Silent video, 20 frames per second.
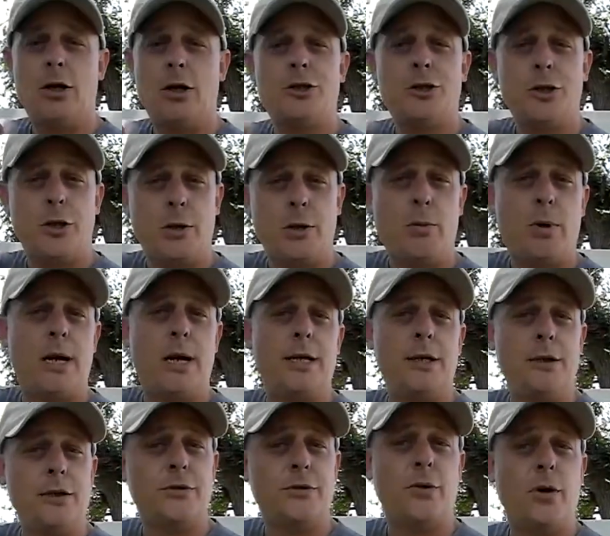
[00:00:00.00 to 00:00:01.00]
I'll show you what I
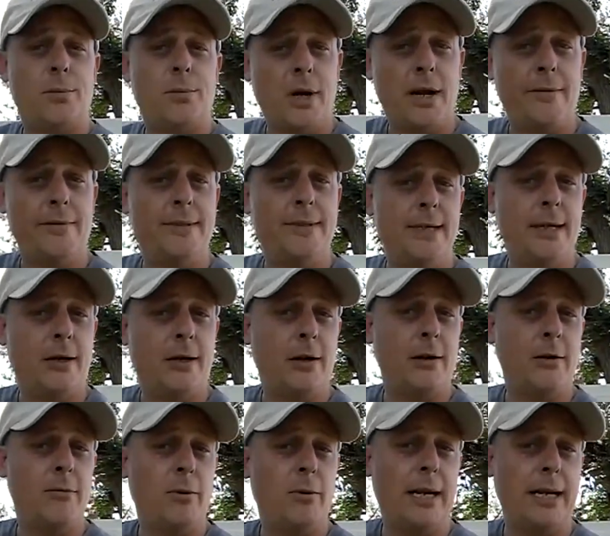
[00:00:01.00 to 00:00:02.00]
use for a privacy
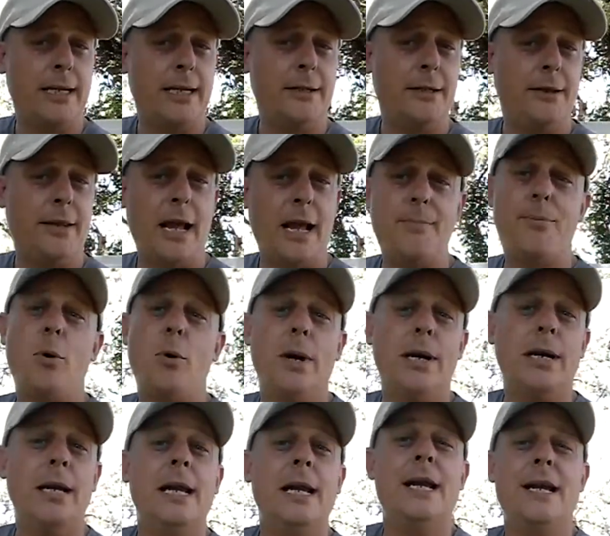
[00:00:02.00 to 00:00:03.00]
curtain when I get to that
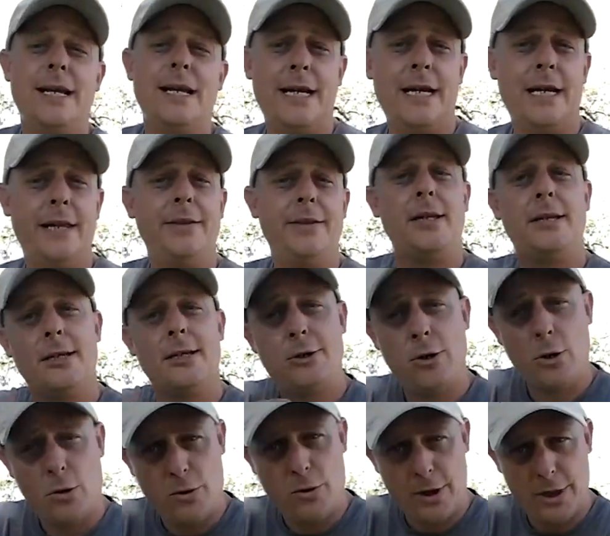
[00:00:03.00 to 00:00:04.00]
point in the
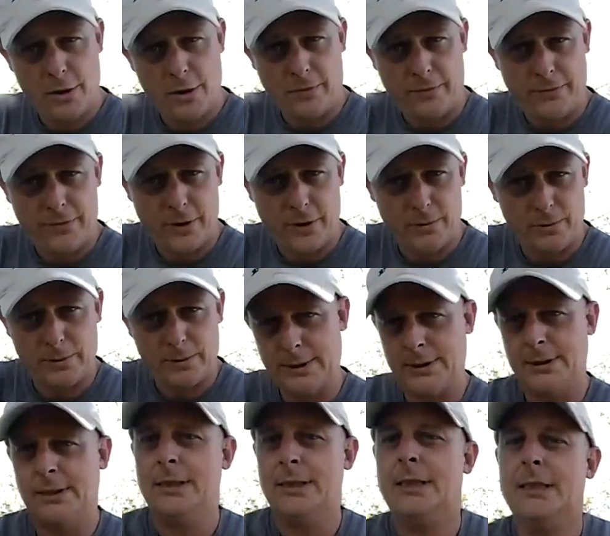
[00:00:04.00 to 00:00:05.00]
tutorial,
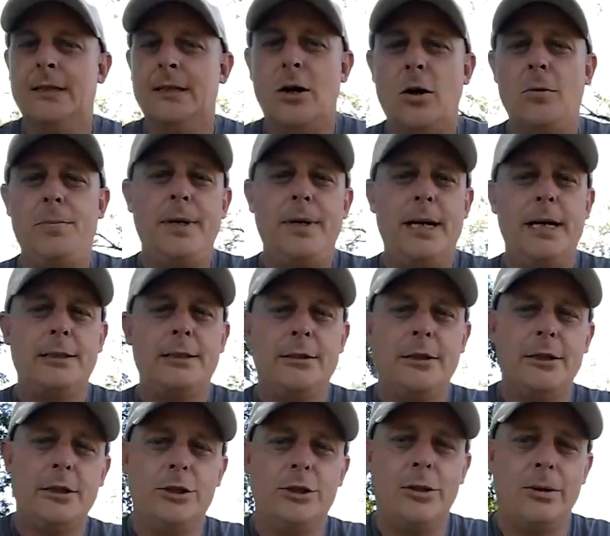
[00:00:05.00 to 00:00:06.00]
folks. Hope you guys
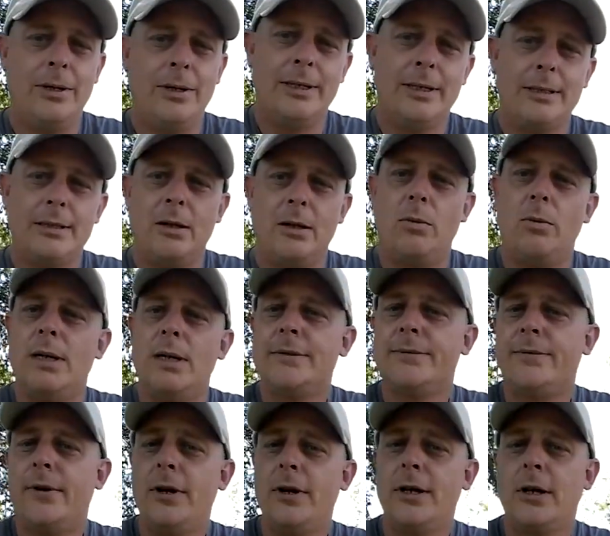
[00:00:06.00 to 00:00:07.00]
are enjoying this little
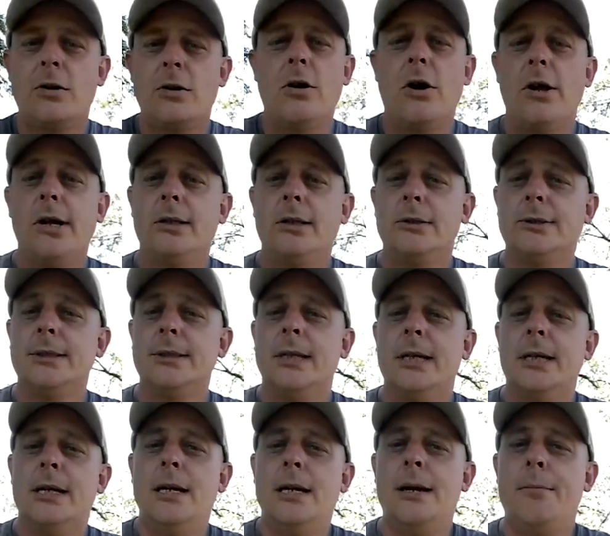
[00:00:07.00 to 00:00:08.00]
WestFalia Chronicles
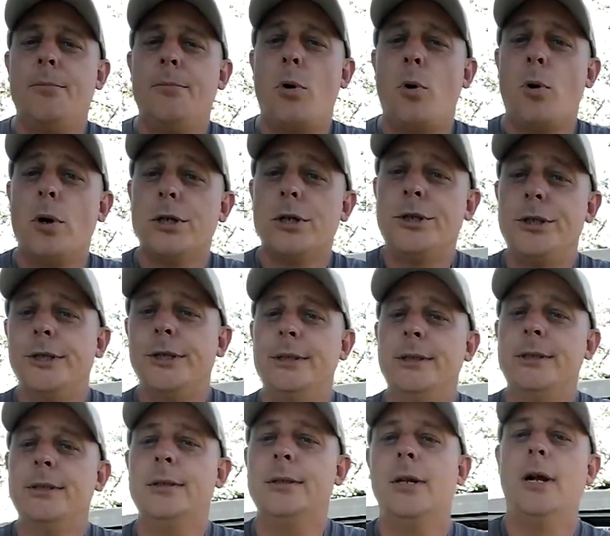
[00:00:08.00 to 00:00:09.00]

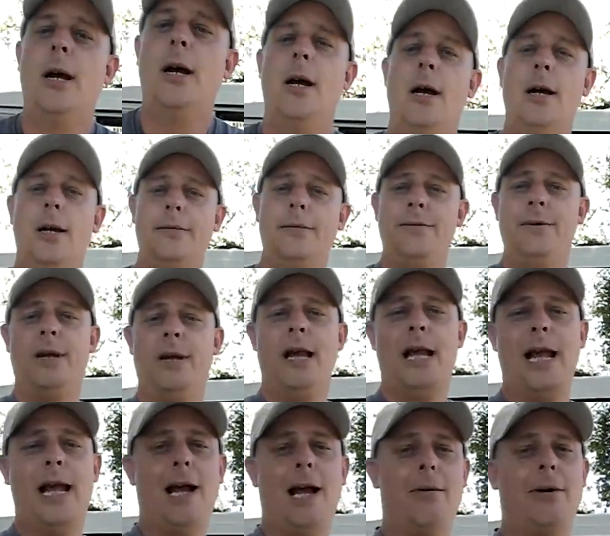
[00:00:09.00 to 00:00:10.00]
portion of
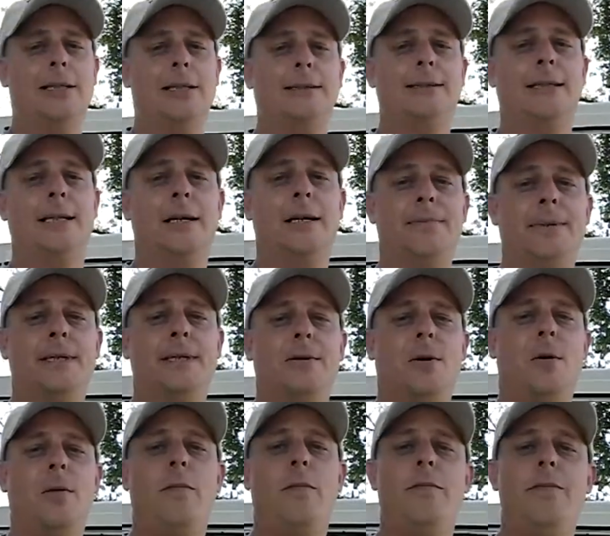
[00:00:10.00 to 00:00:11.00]
how I set up this
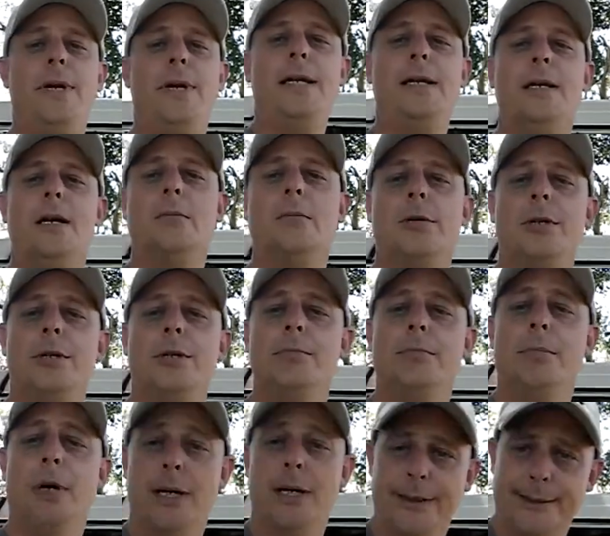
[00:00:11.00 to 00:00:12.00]
old VW
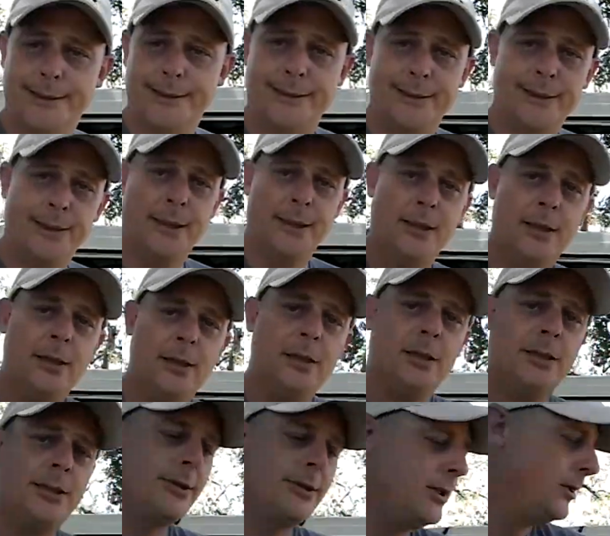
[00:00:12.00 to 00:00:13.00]
bus.
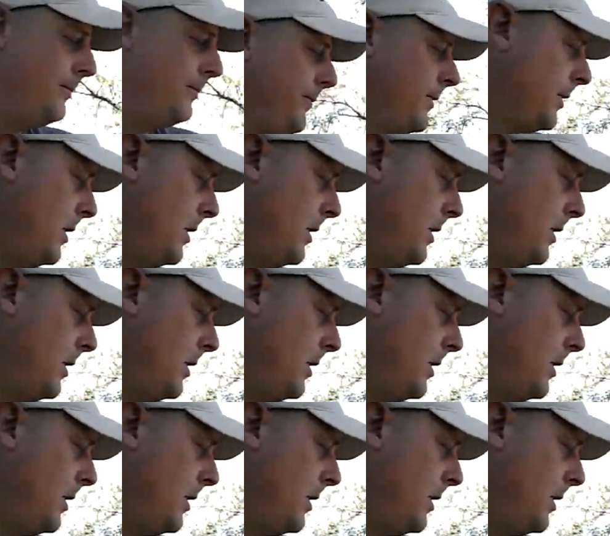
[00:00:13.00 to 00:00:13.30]
So,